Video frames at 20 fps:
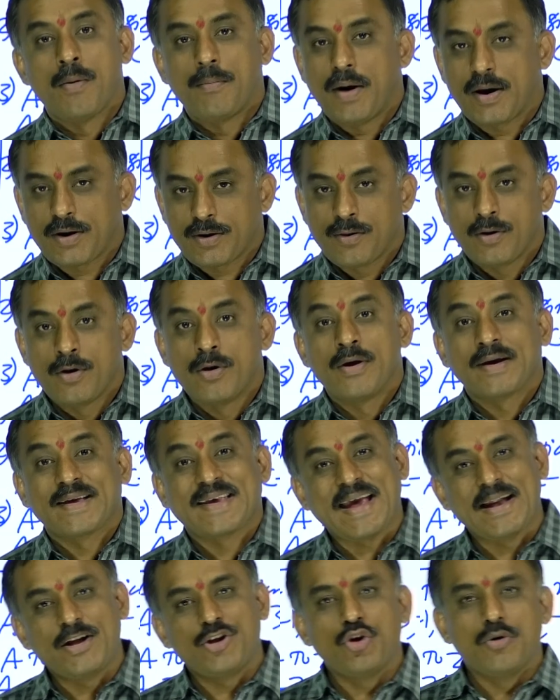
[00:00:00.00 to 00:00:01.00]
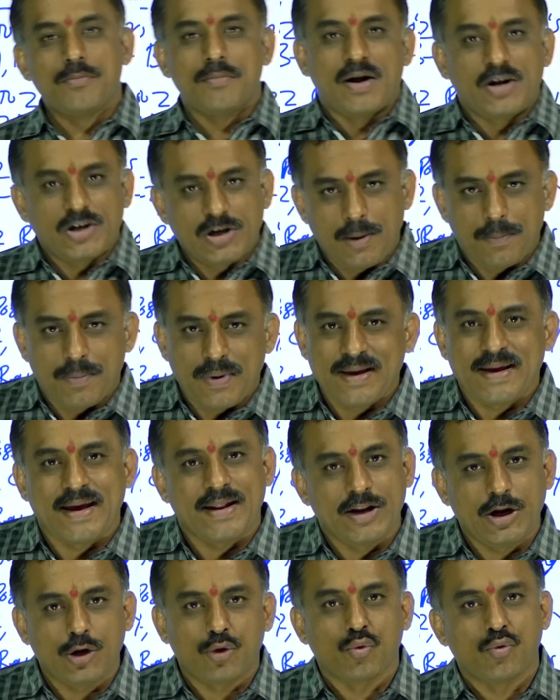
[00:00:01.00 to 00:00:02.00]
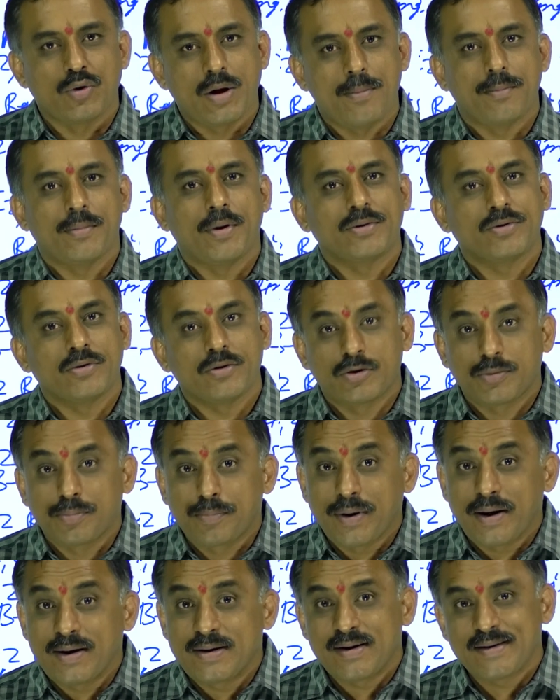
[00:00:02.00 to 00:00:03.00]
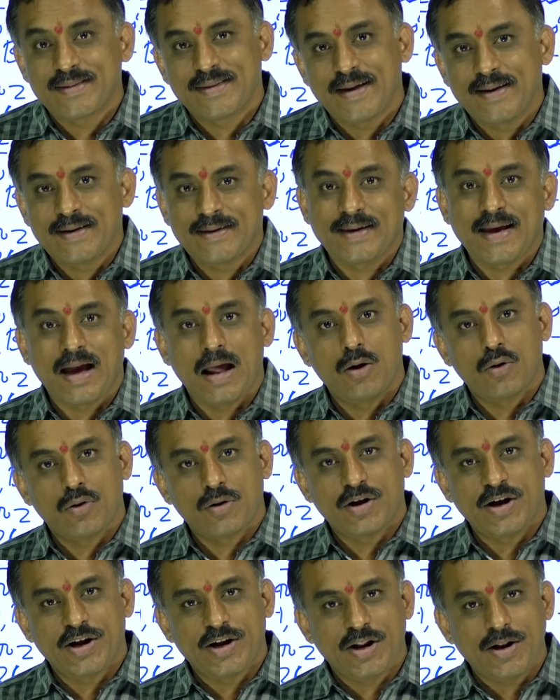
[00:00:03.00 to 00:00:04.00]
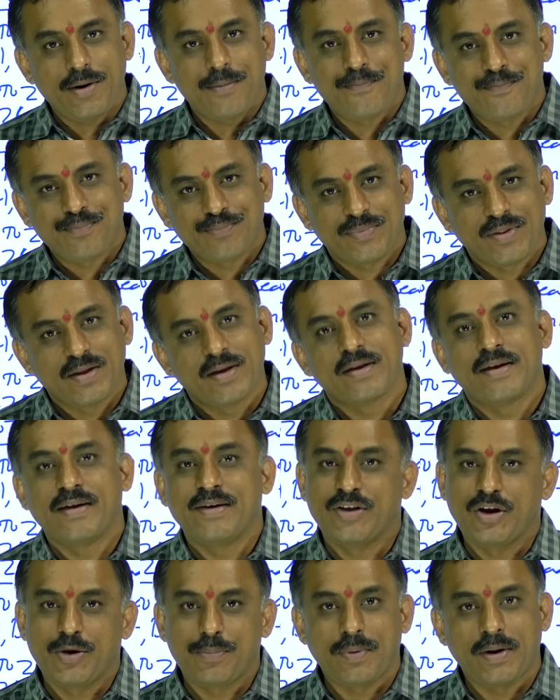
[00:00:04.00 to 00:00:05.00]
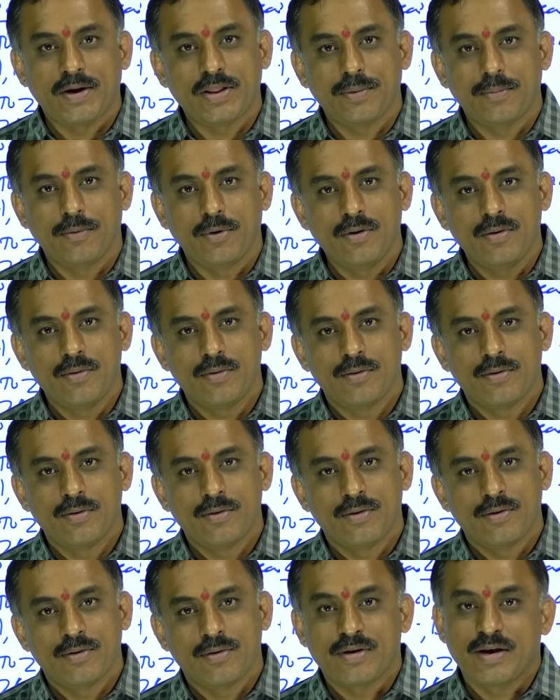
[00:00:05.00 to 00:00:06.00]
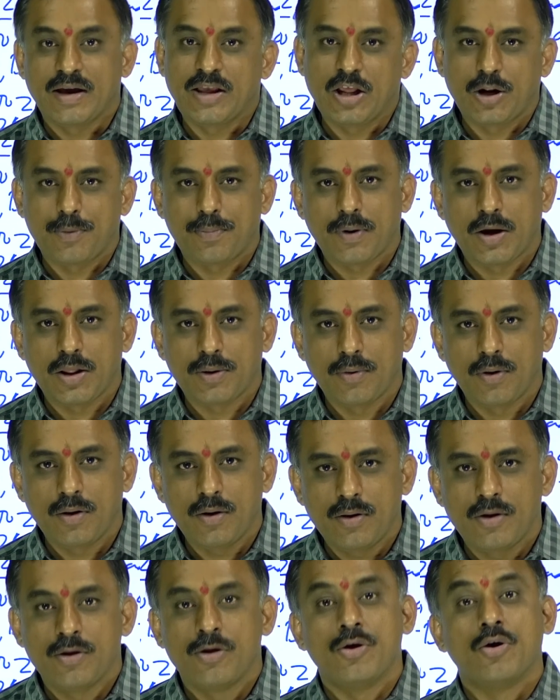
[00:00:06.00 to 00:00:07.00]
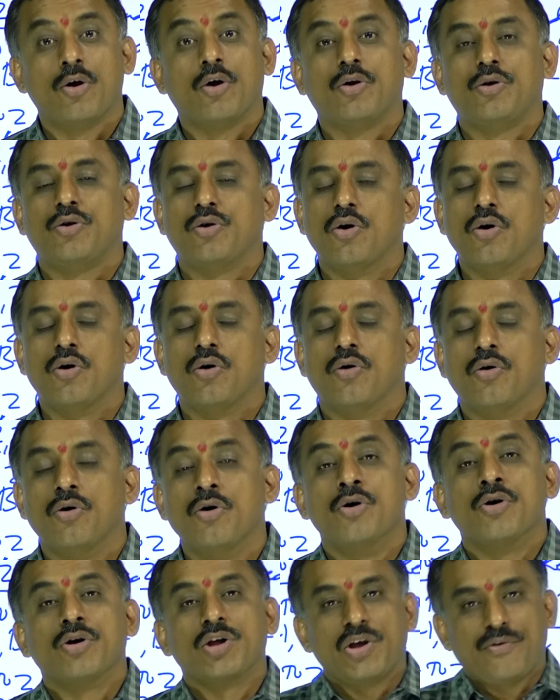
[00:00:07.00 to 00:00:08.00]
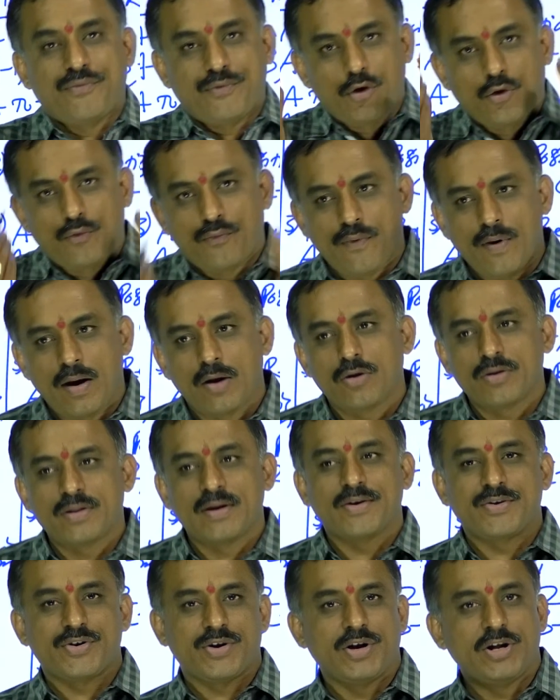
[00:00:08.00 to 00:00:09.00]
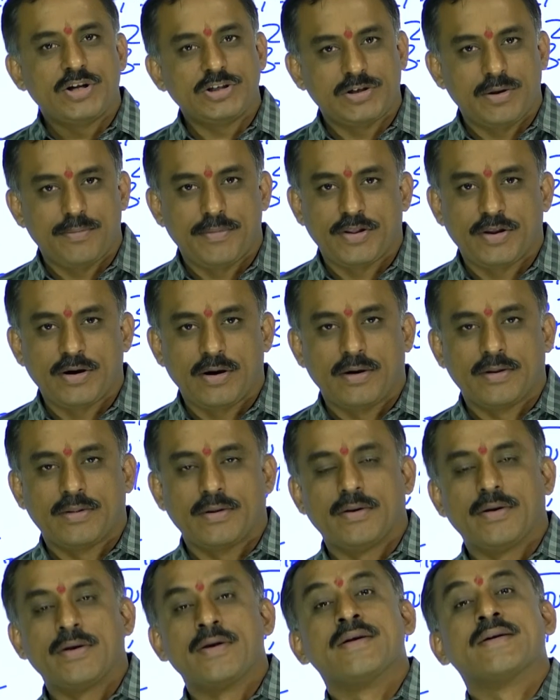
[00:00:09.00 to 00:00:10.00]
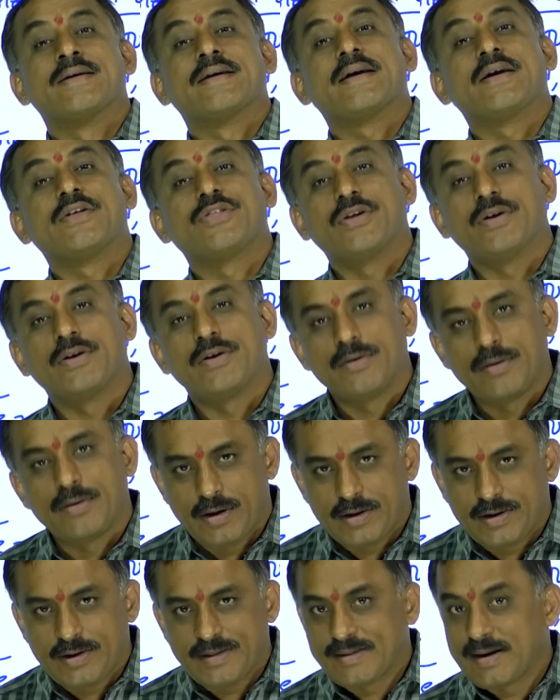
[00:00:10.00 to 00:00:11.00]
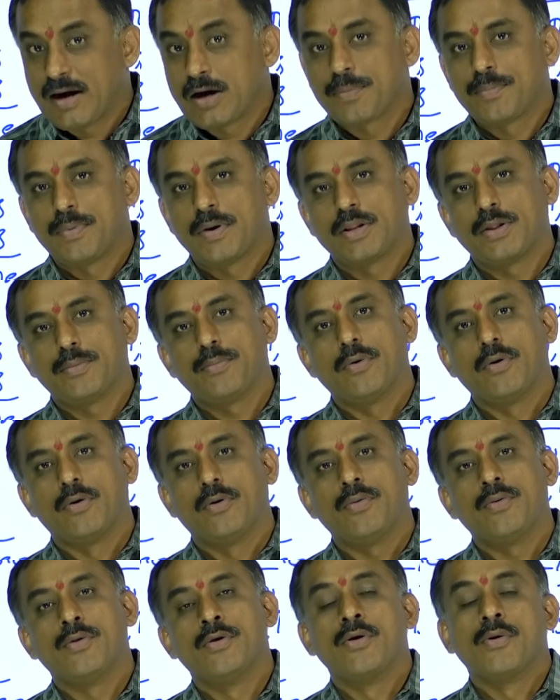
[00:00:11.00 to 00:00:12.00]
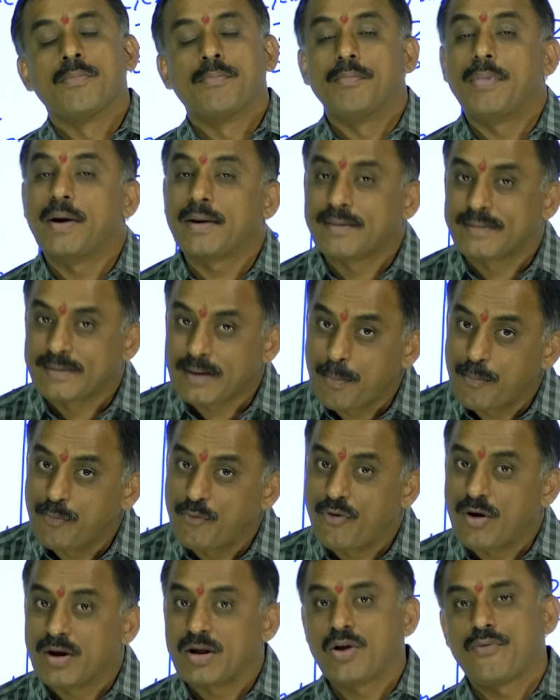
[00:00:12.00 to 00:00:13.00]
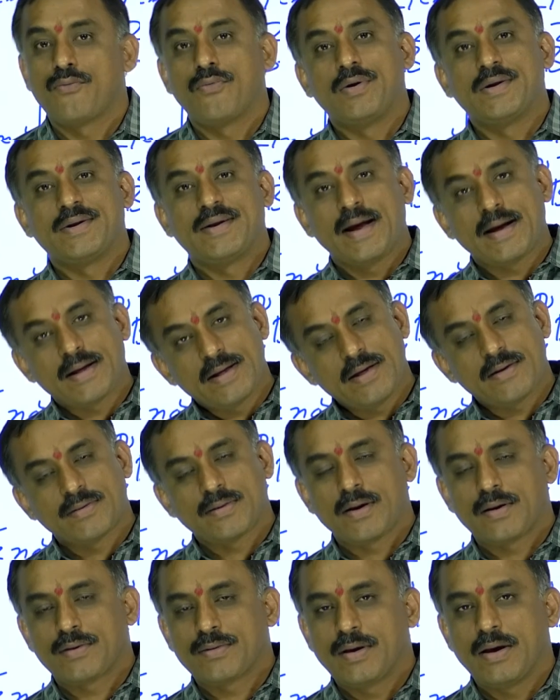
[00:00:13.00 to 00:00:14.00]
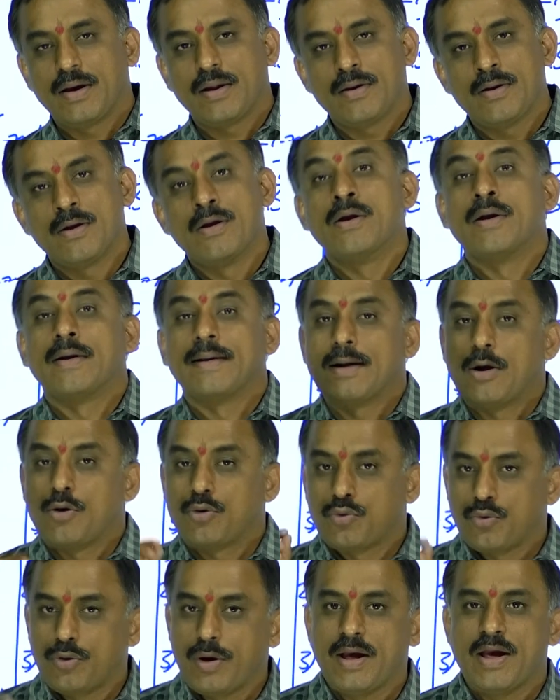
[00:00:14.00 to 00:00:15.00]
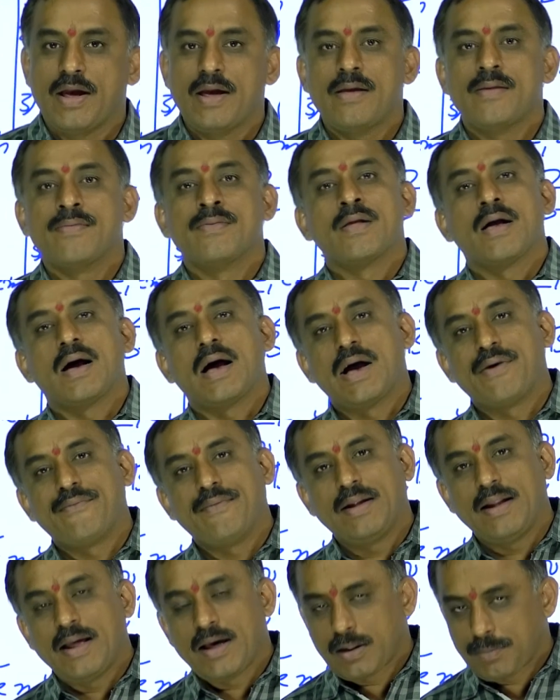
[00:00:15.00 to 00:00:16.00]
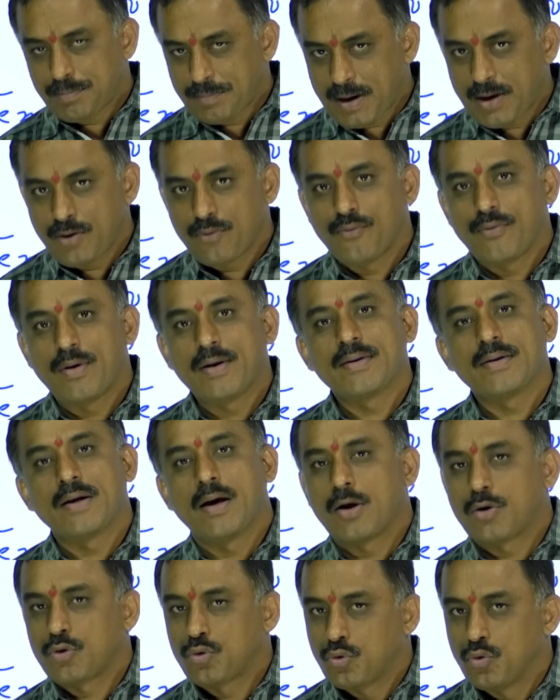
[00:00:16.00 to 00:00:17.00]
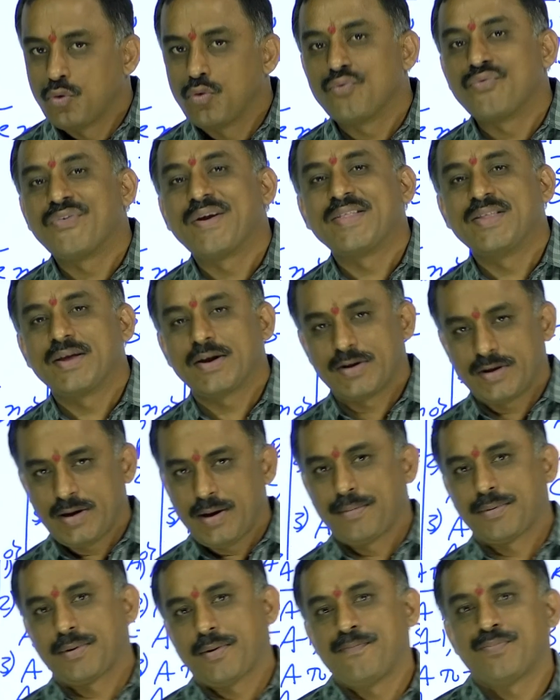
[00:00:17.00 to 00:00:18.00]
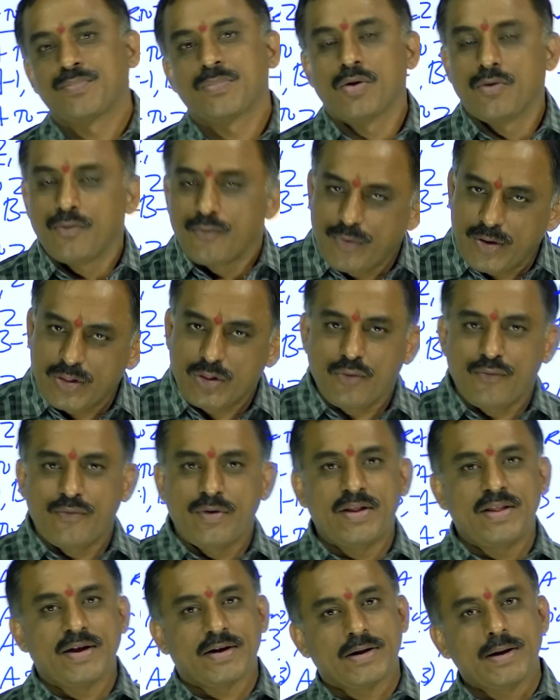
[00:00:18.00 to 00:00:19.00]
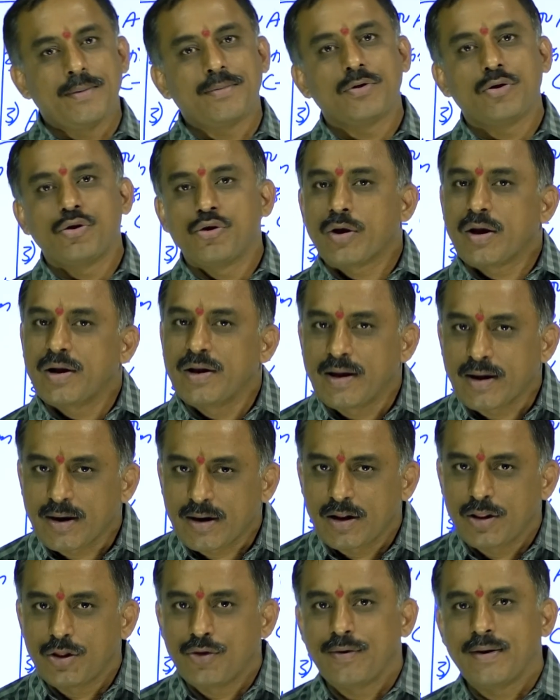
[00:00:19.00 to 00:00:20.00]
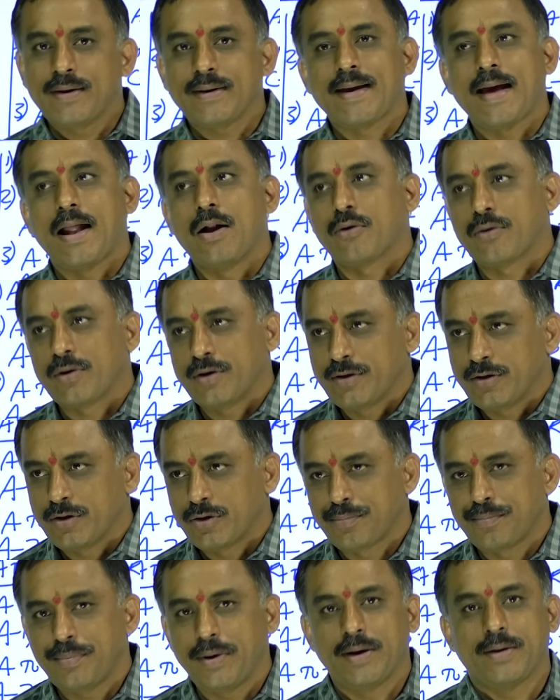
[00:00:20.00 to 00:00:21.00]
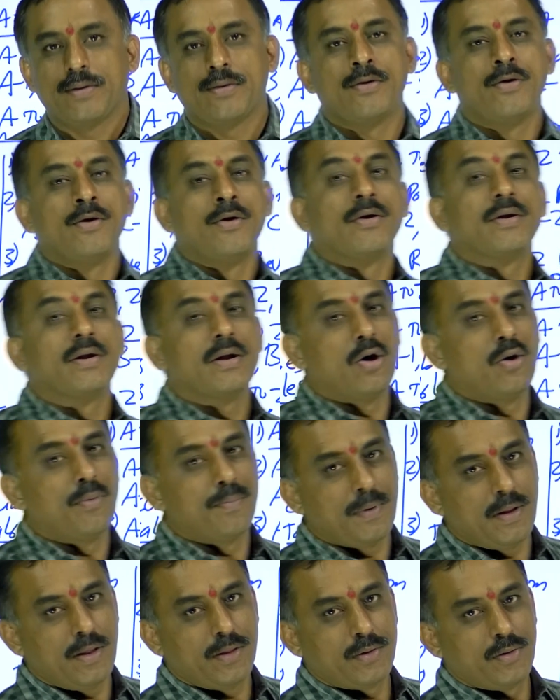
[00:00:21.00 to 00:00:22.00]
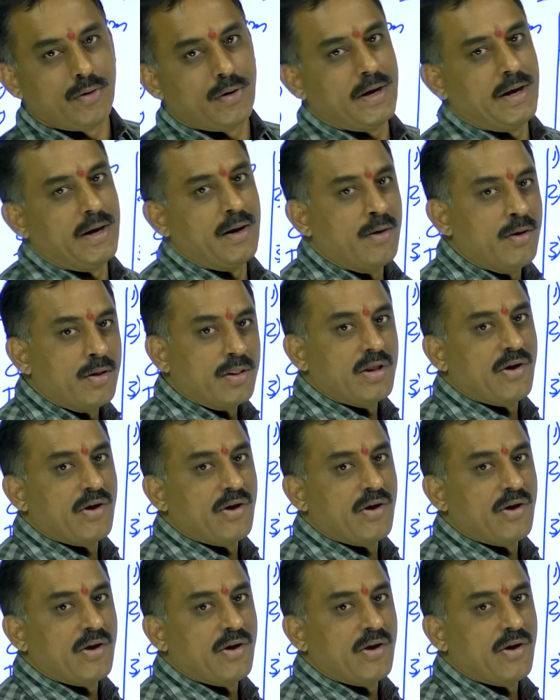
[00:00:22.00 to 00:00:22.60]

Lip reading: But can you multiply any two numbers speeder than calculator? Is it possible? Is it possible? No. If you follow the traditional methods, it is not possible. But some wonderful techniques are there. Now today, I will explain one or two Vedic tips. With the Vedic tips, you can increase your calculation speed. Now please note it.